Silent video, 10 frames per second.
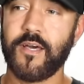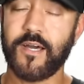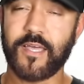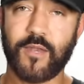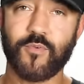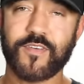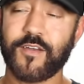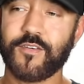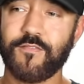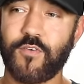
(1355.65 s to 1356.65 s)
again, we've kind
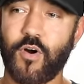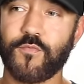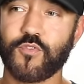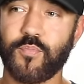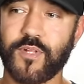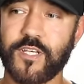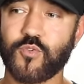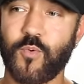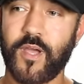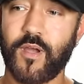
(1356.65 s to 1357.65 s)
of devolved to a place
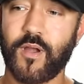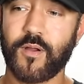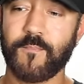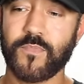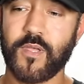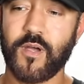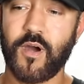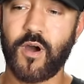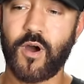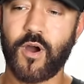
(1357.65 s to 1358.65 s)
where
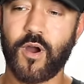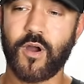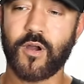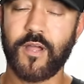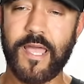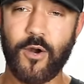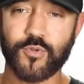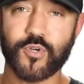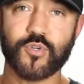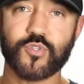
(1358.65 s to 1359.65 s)
our
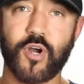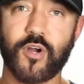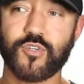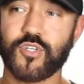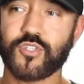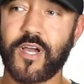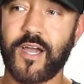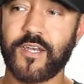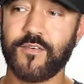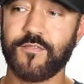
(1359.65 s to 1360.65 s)
elders are just
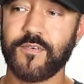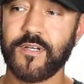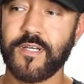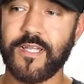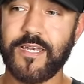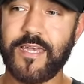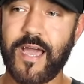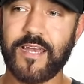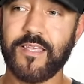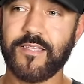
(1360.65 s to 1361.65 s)
kind of
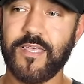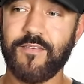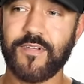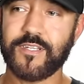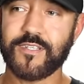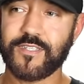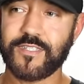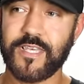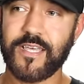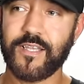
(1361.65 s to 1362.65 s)
not even
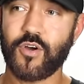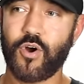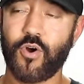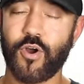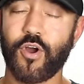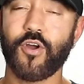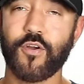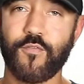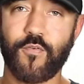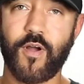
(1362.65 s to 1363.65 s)
seen or
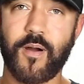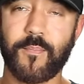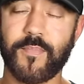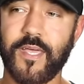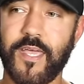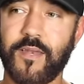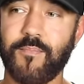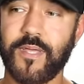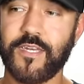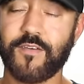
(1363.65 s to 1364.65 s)
heard from in
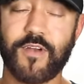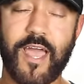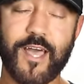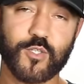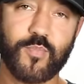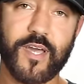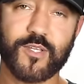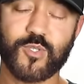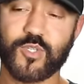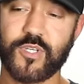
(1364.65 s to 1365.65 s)
many different
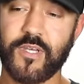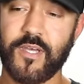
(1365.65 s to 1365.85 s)
aspects